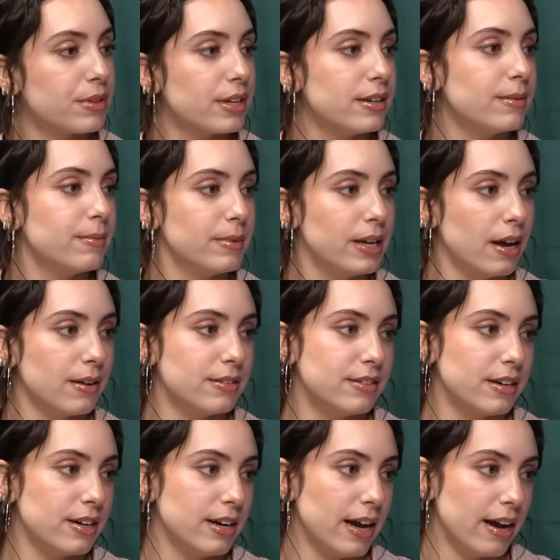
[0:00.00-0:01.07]
then, yeah,
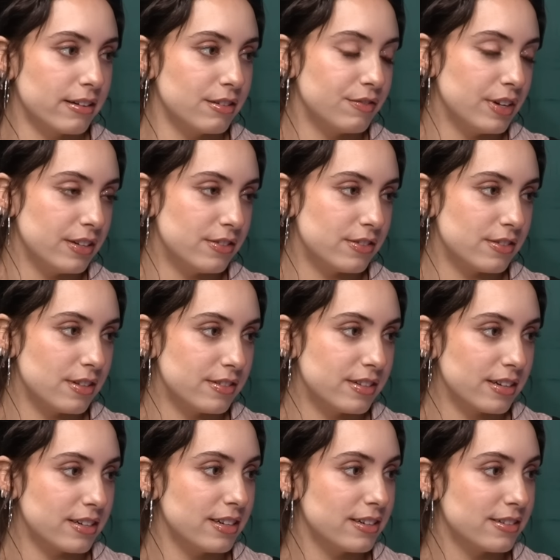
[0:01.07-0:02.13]
dairy activates the
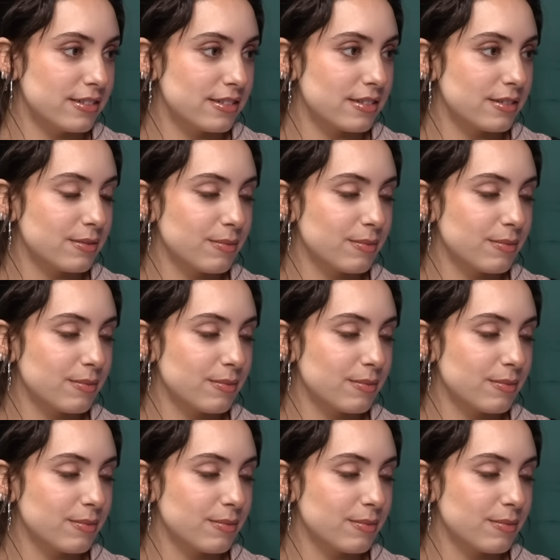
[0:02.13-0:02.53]
sickness.